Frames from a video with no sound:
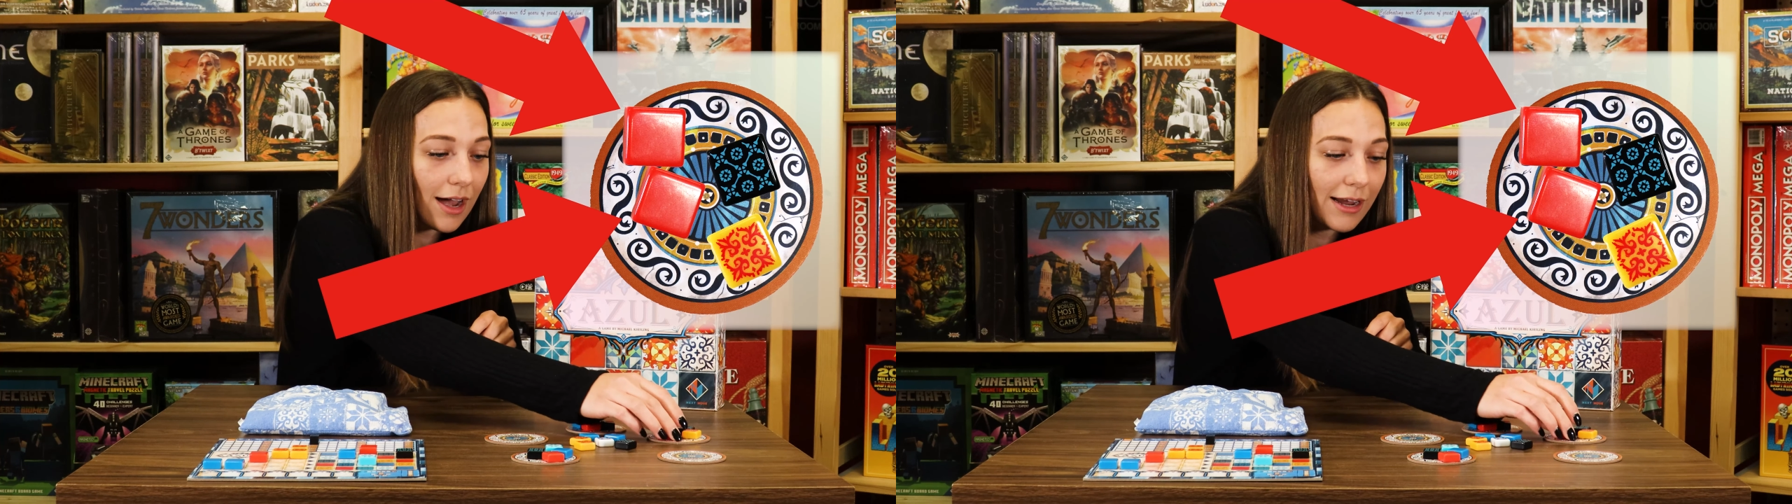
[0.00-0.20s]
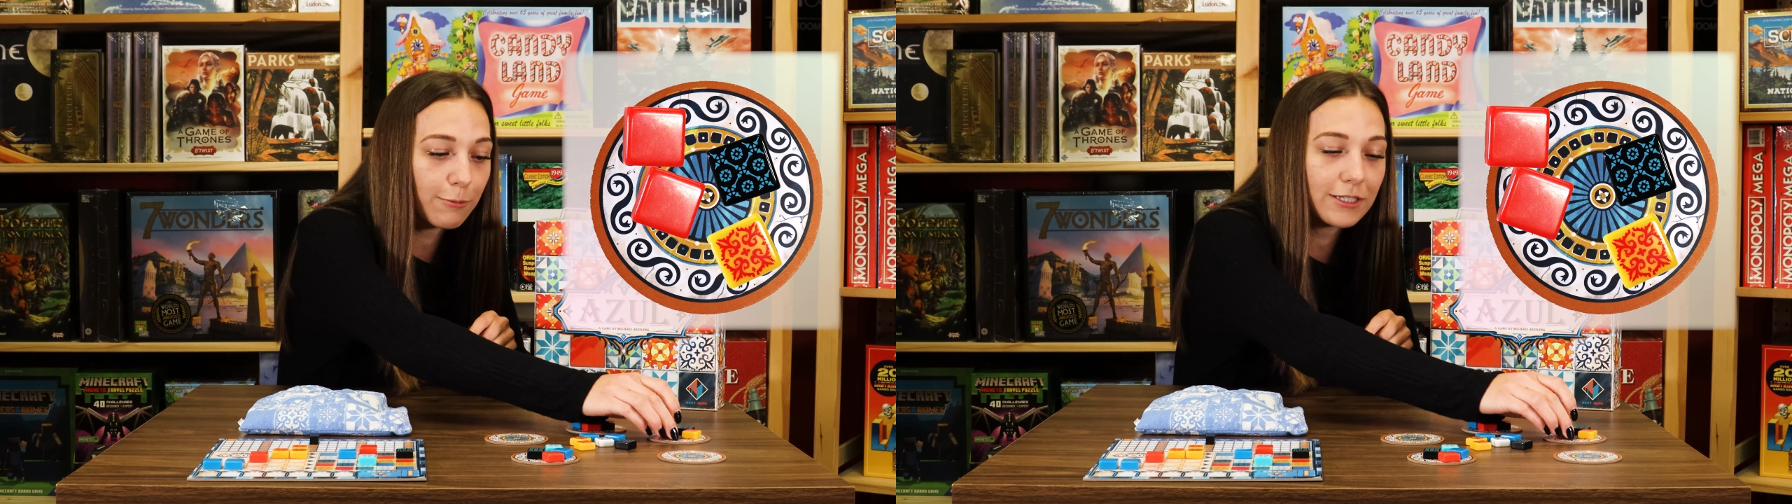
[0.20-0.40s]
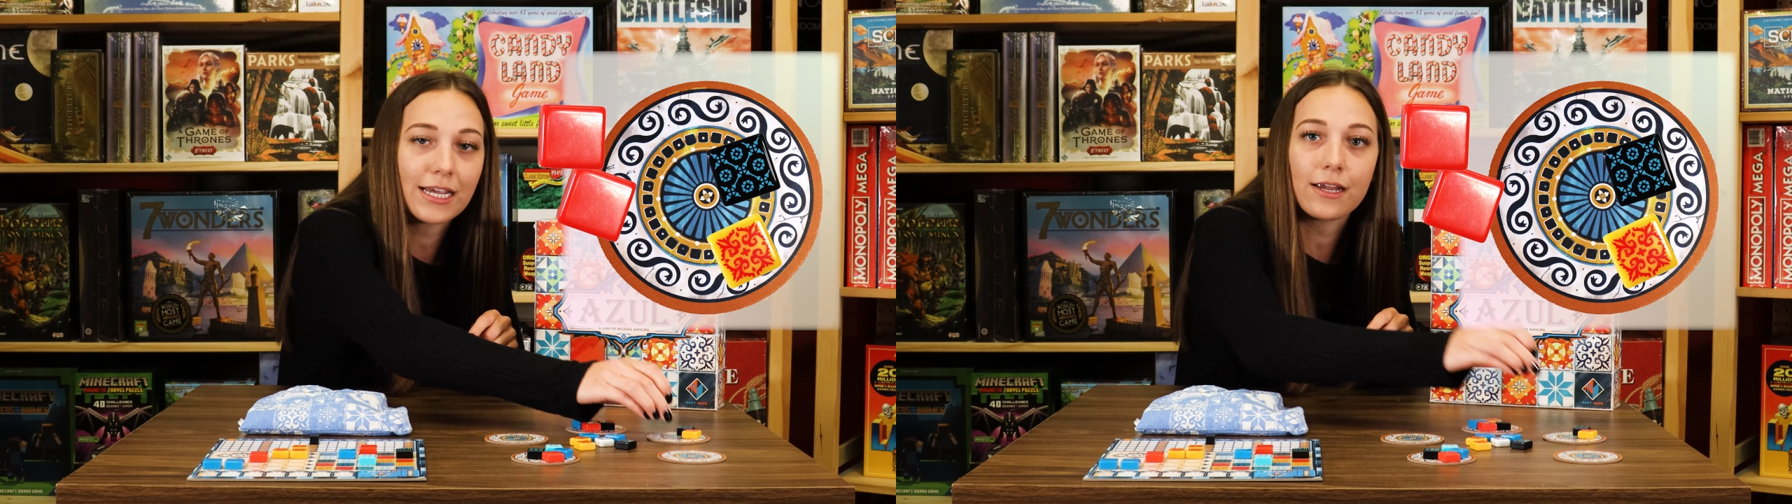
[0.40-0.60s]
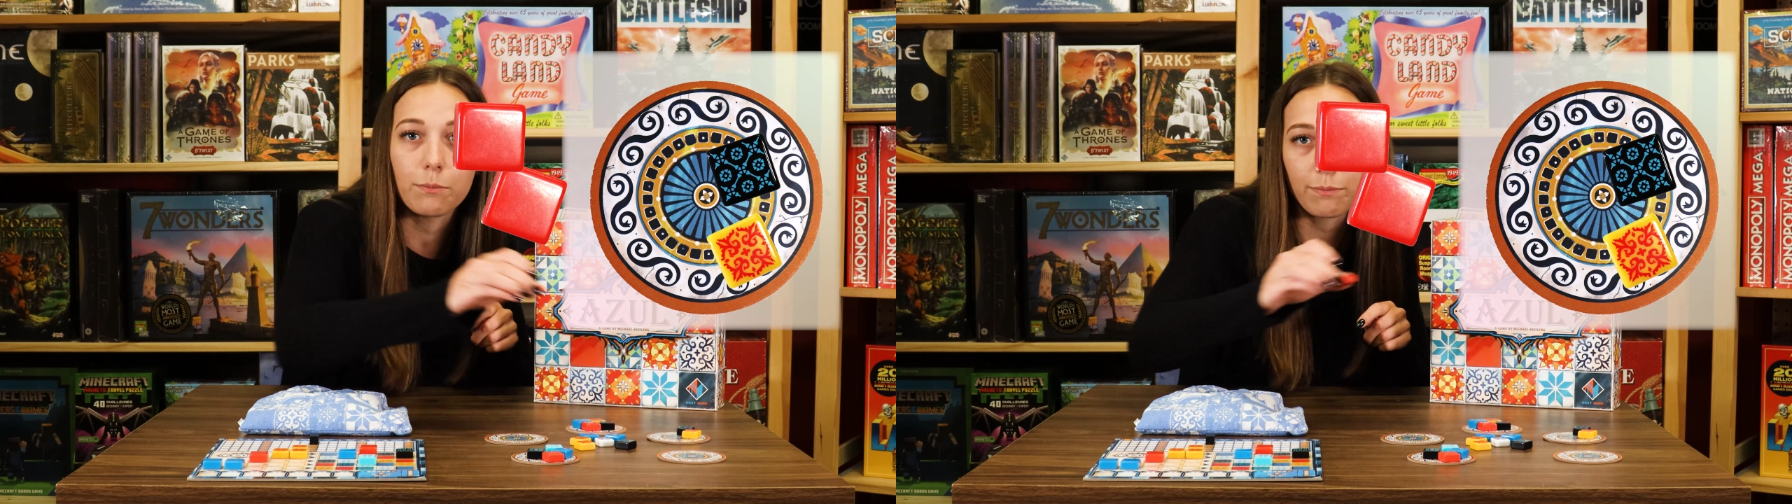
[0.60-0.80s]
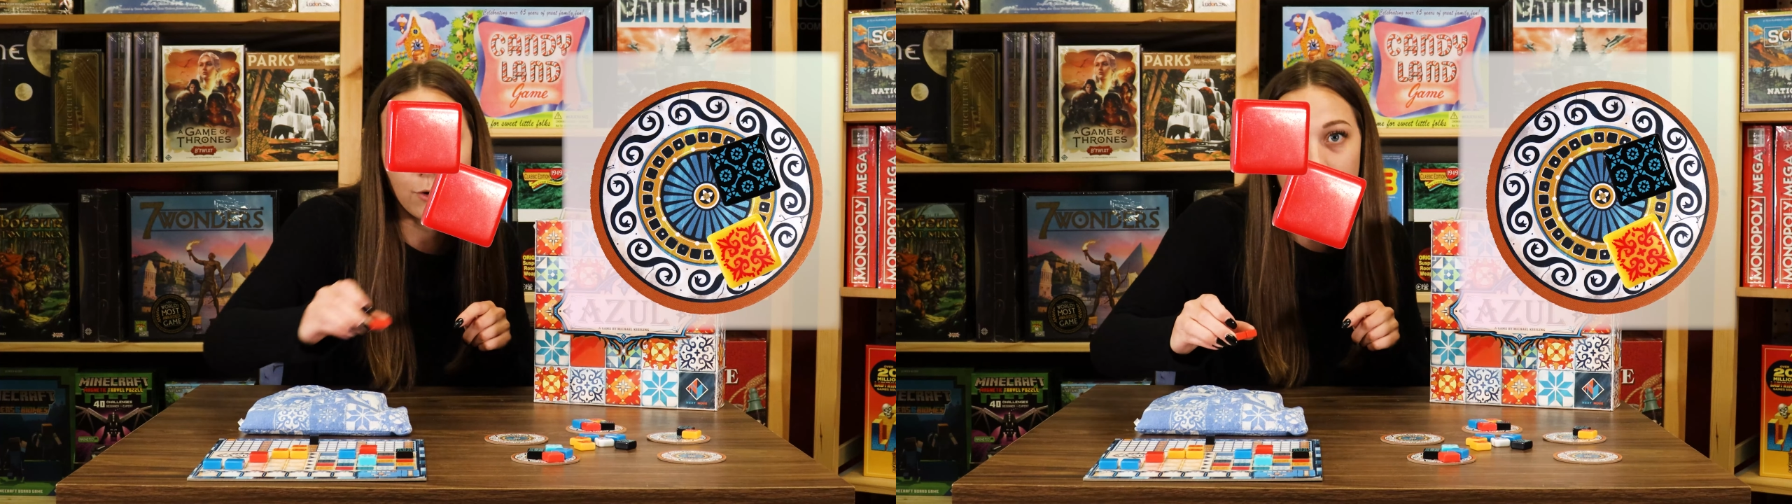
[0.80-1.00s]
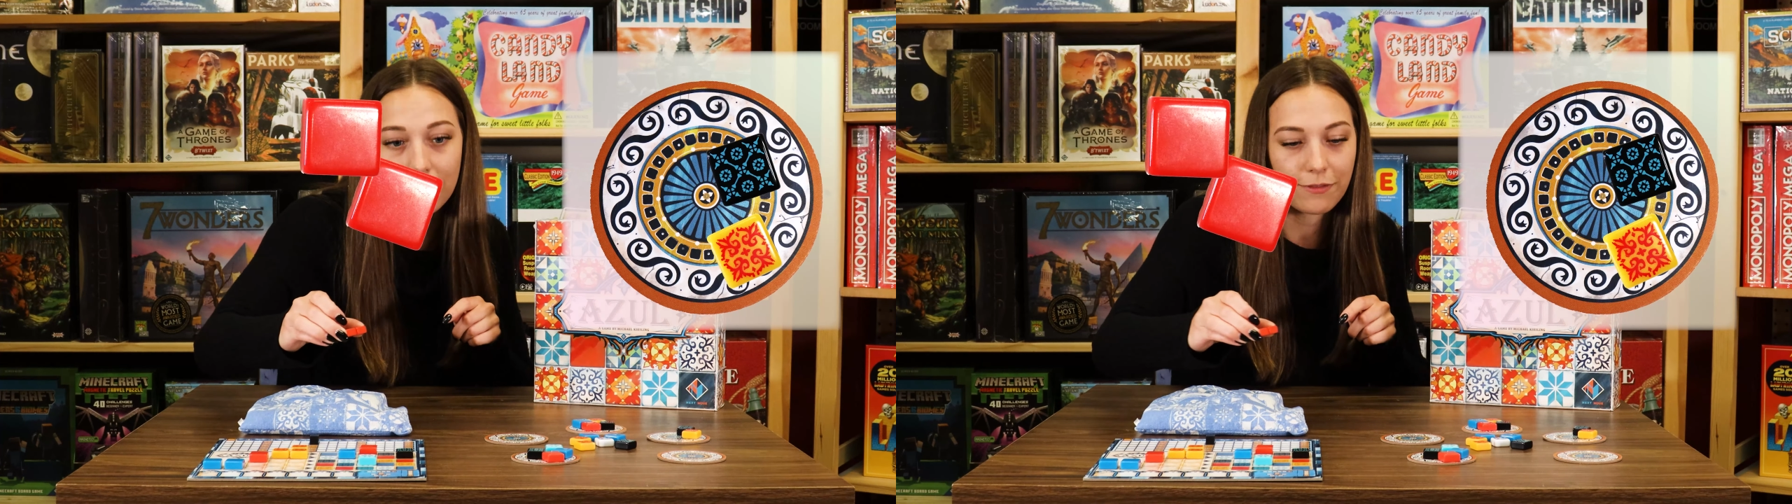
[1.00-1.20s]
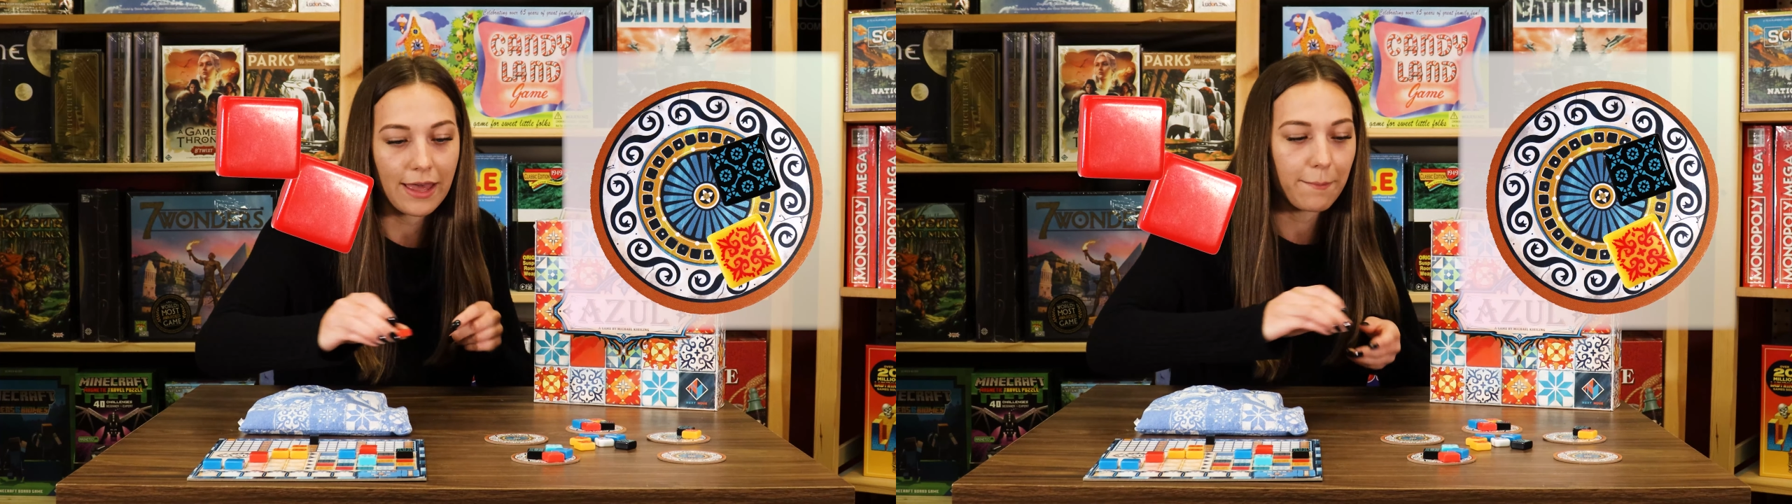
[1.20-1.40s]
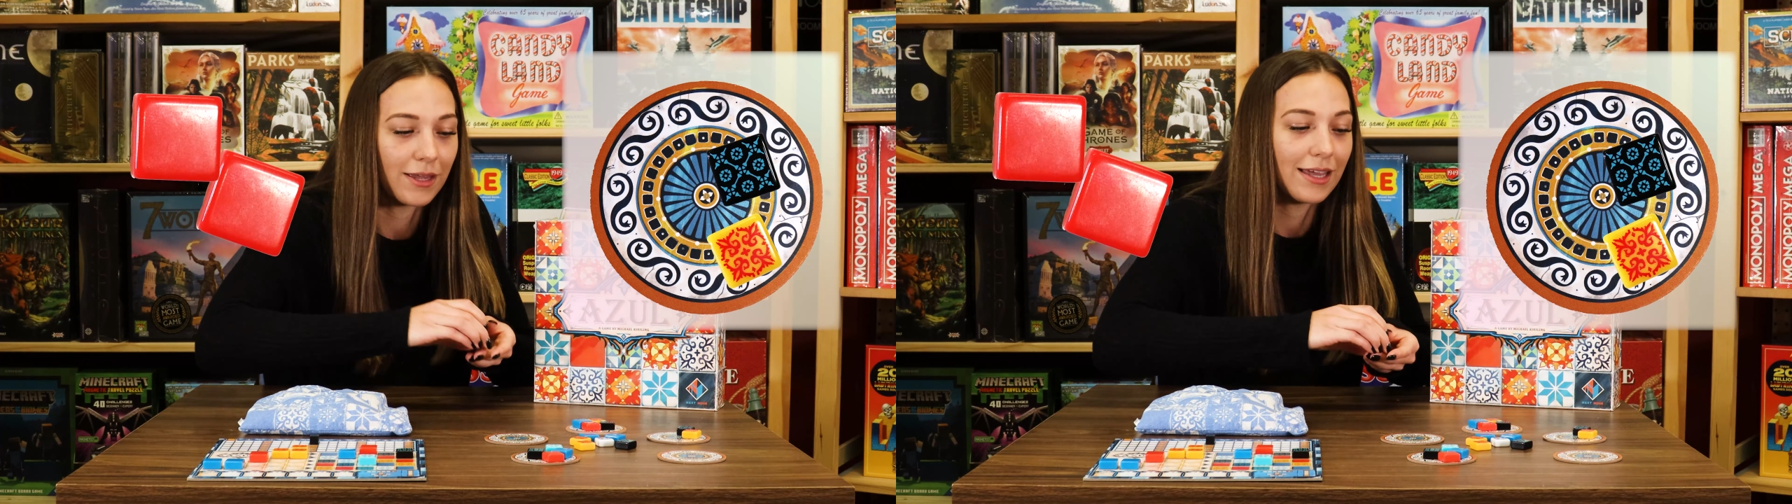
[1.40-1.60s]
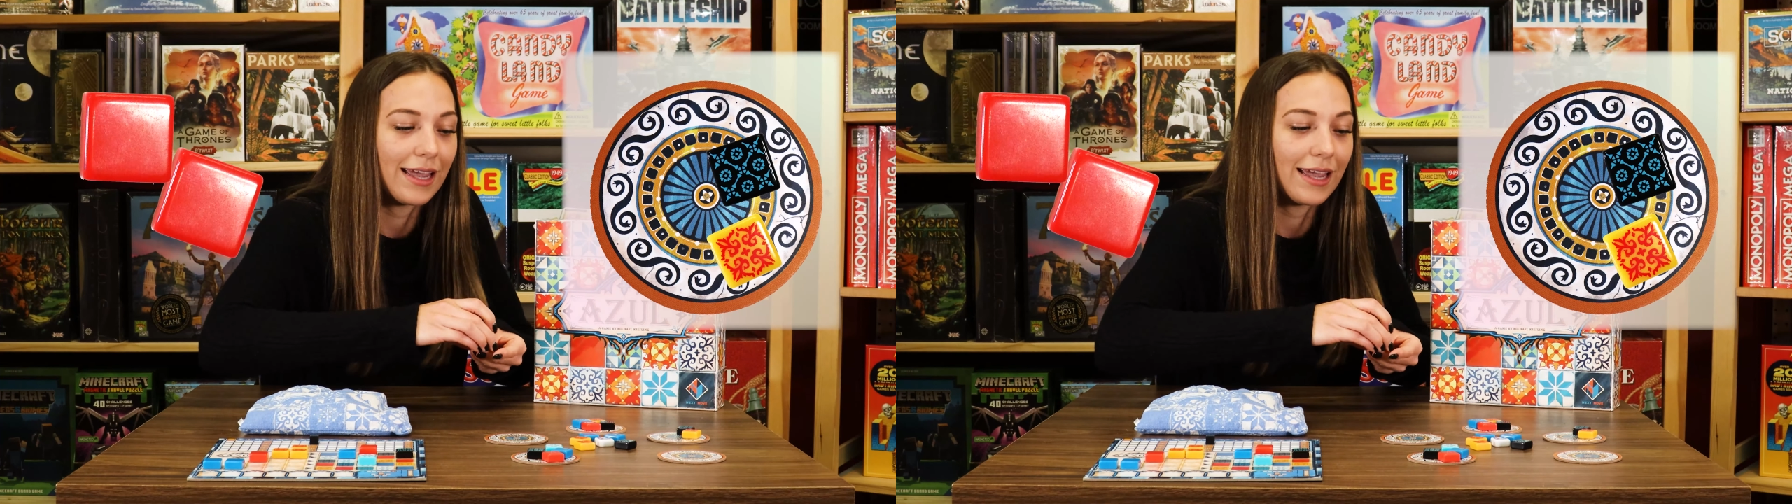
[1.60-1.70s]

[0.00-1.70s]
I would take both of them,